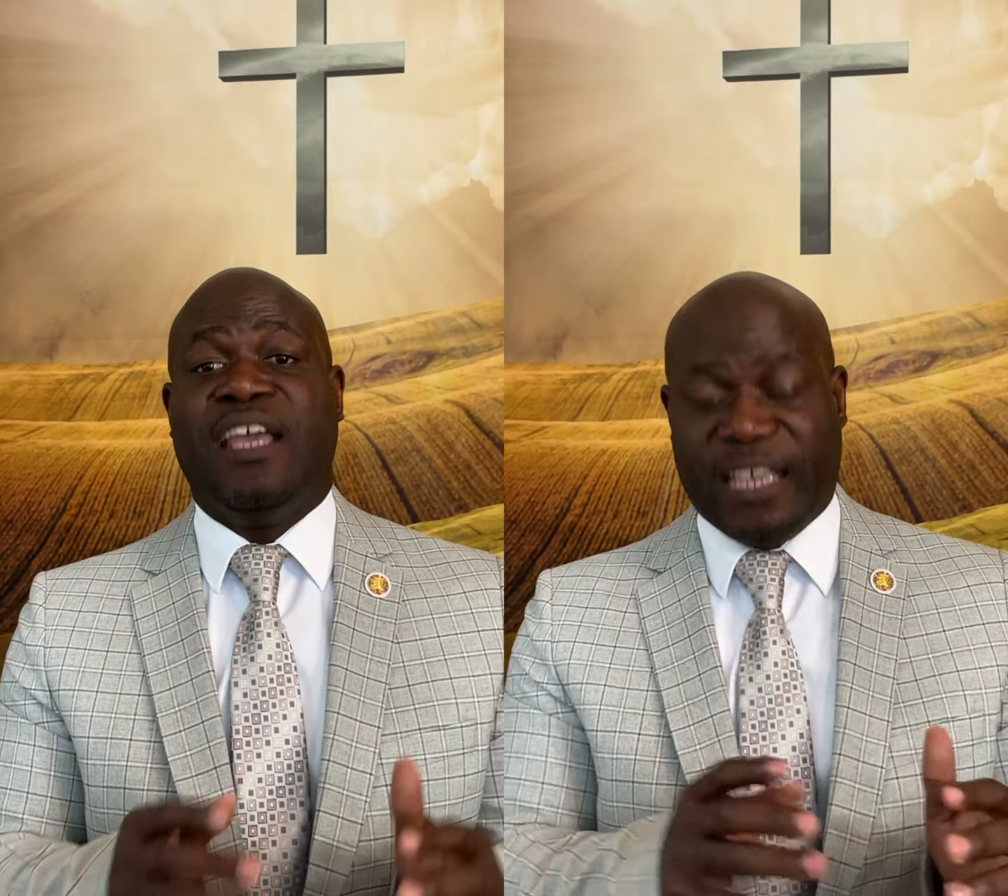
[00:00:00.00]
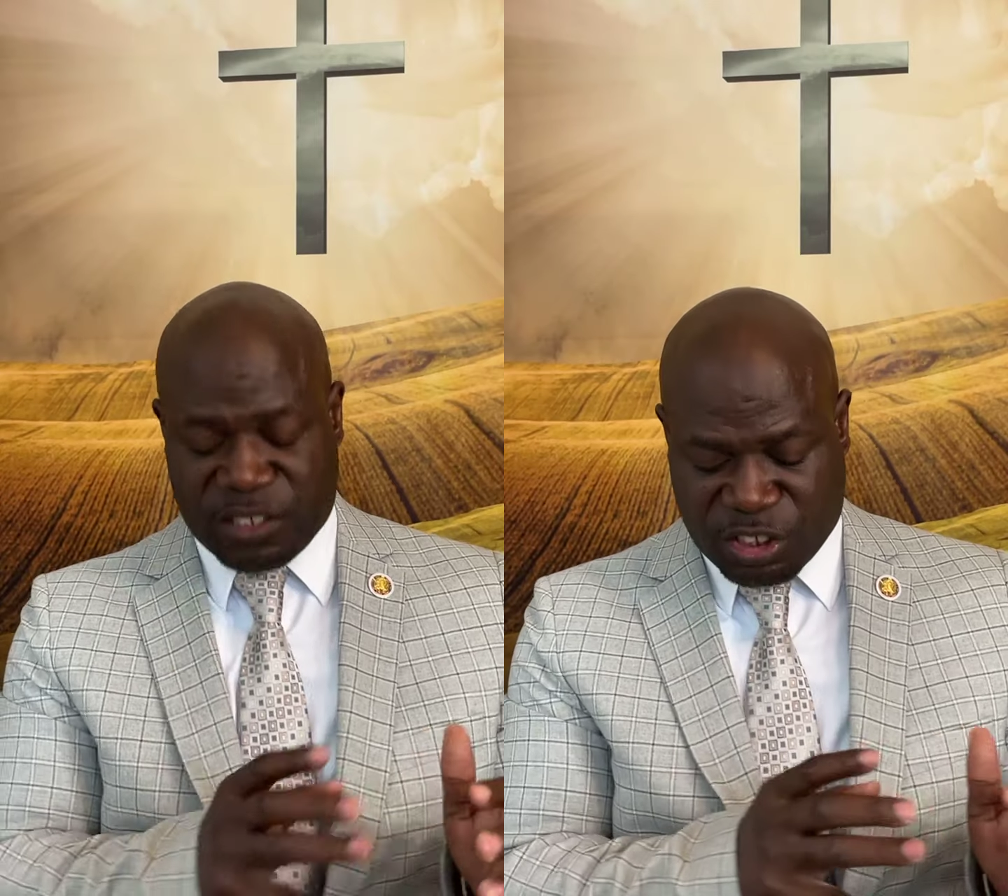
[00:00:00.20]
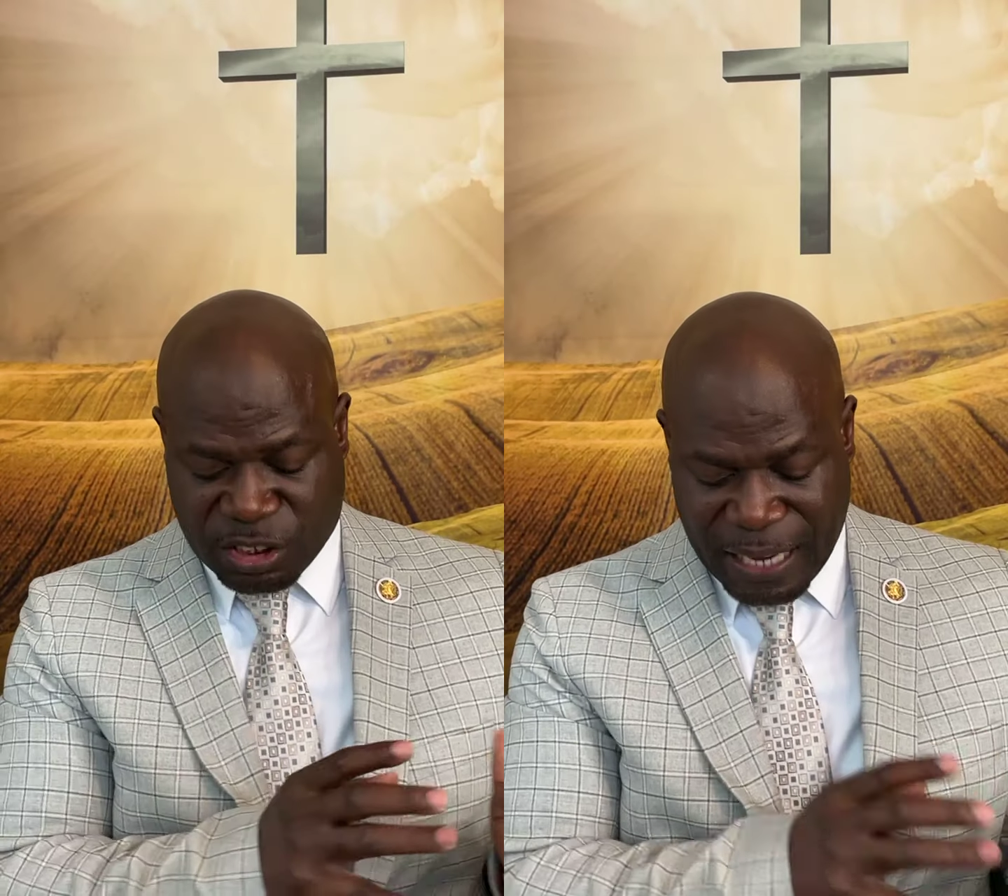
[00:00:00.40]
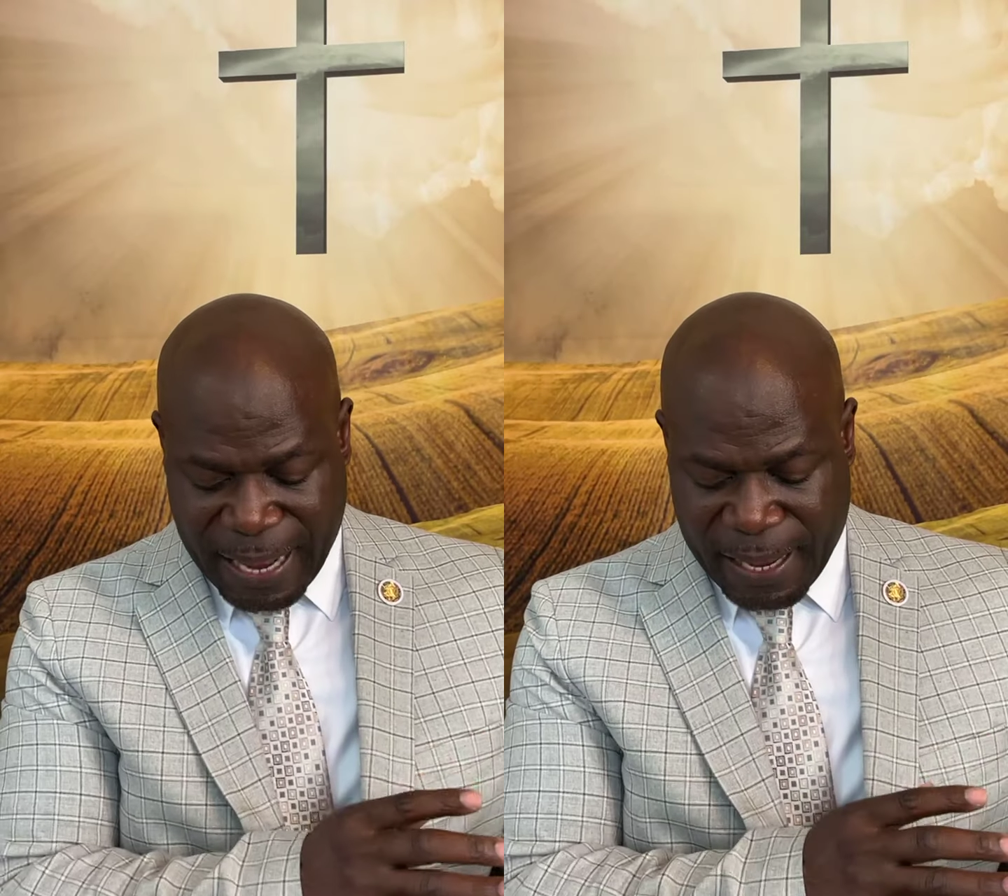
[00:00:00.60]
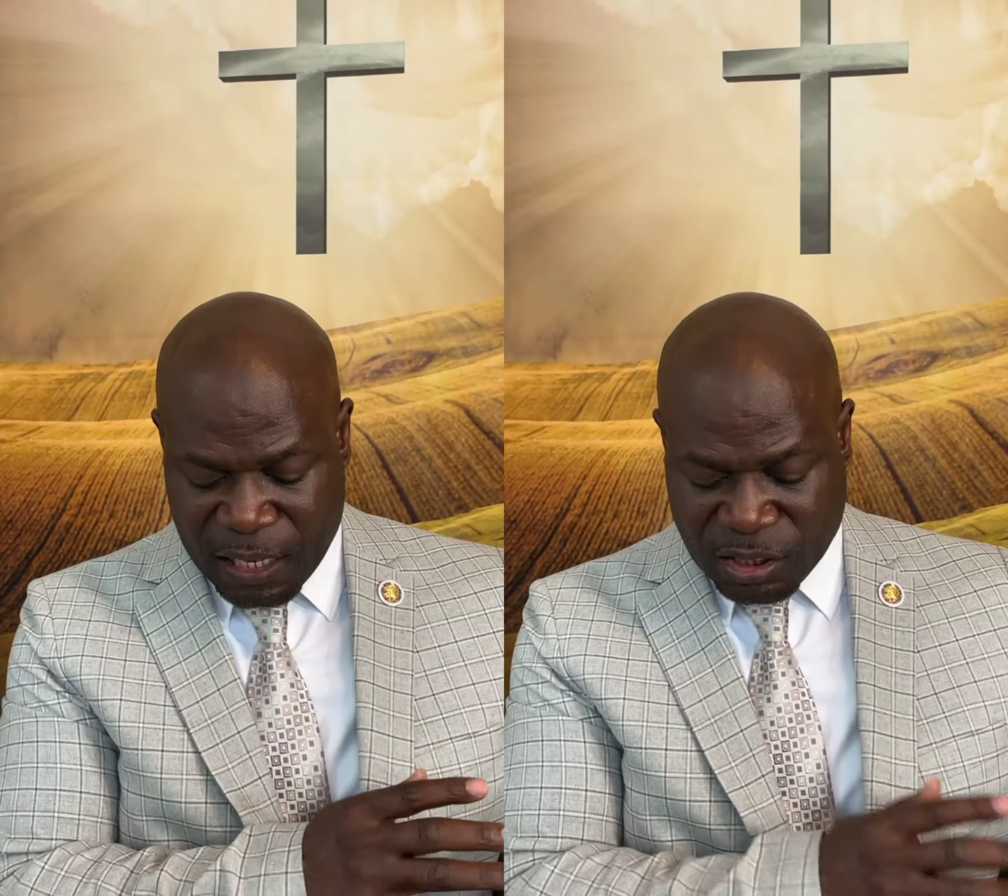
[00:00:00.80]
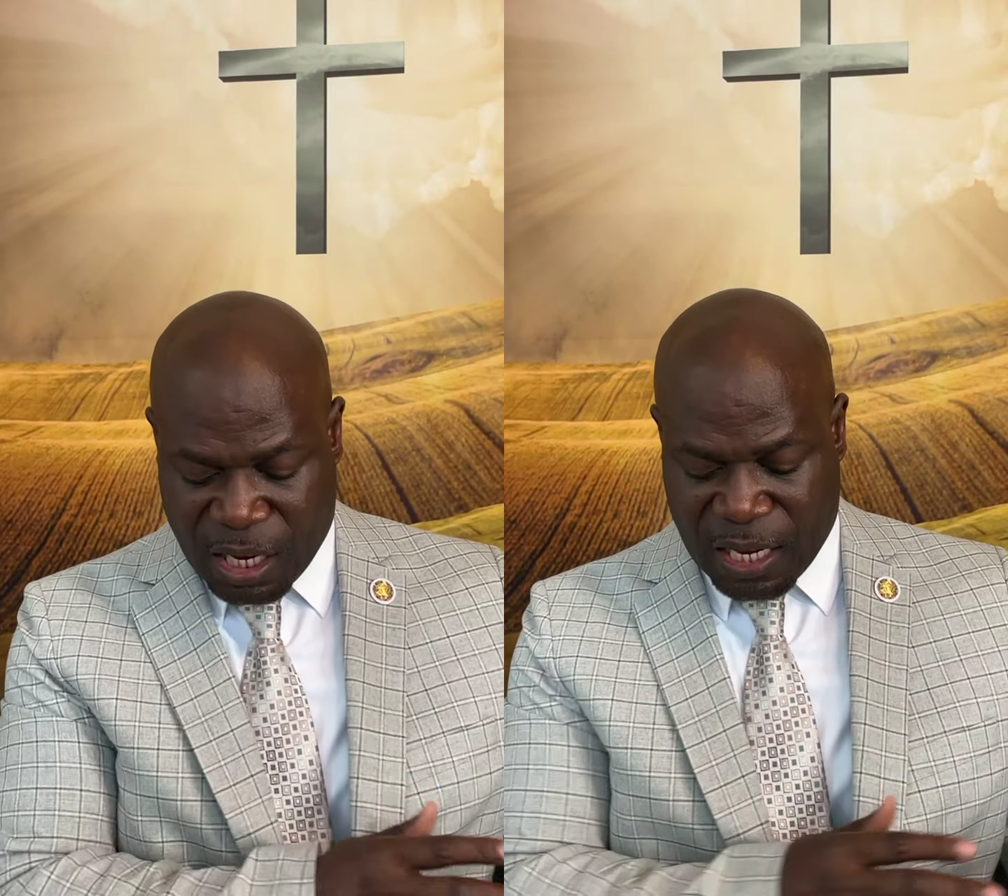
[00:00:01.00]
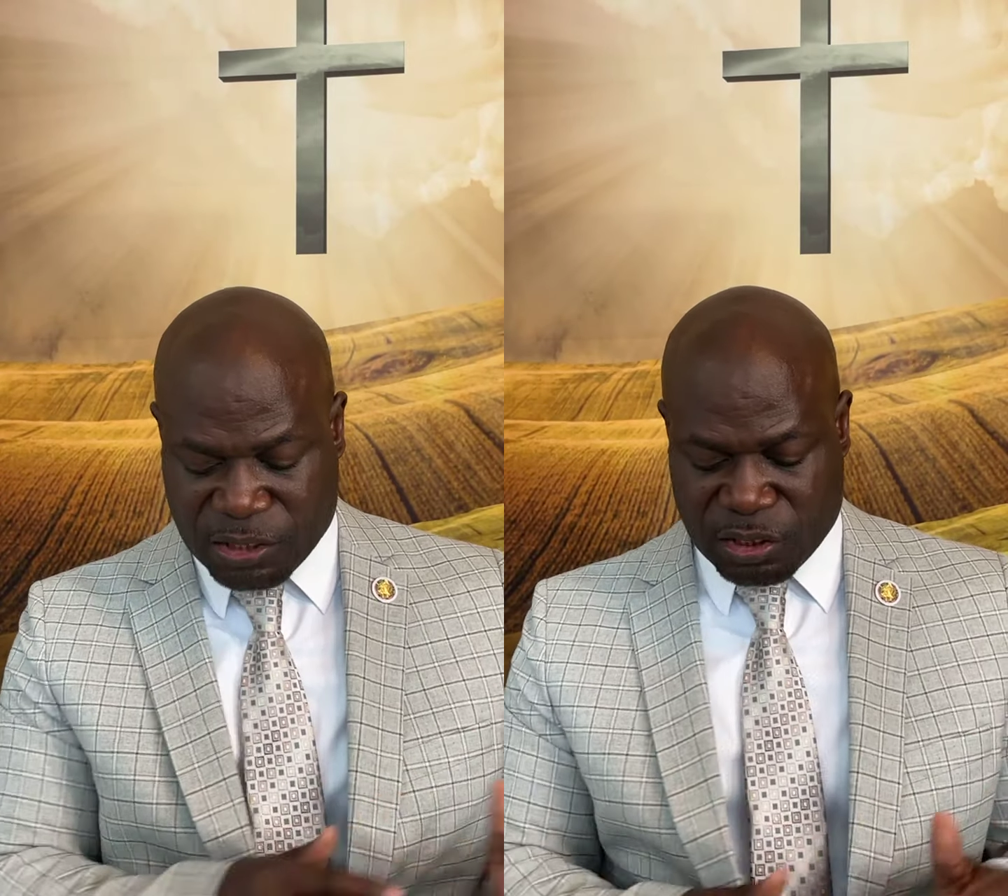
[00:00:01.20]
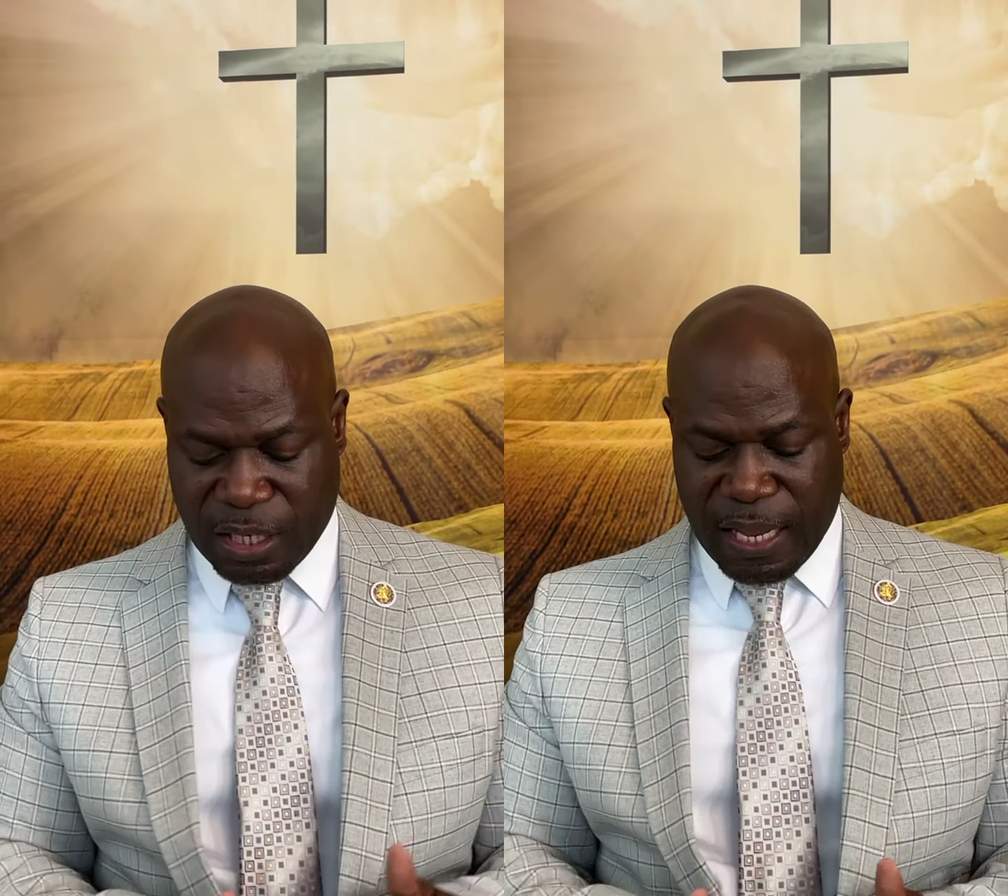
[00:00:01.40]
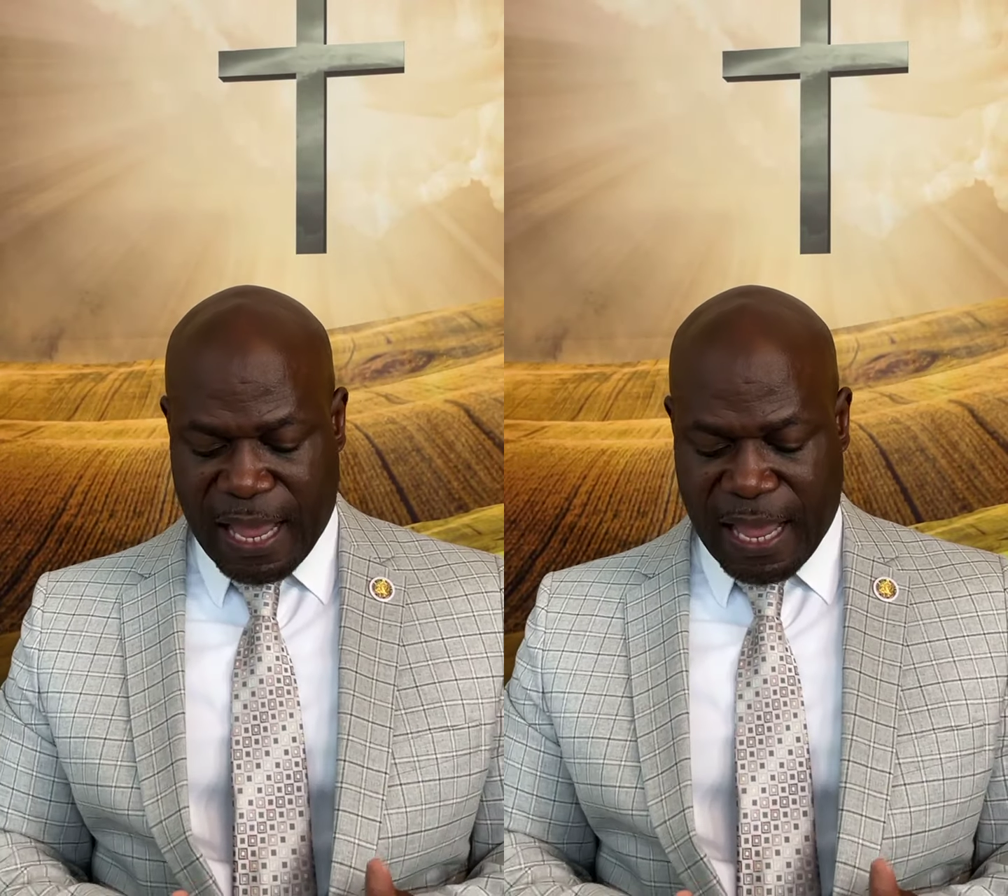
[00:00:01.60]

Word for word: ensnares us.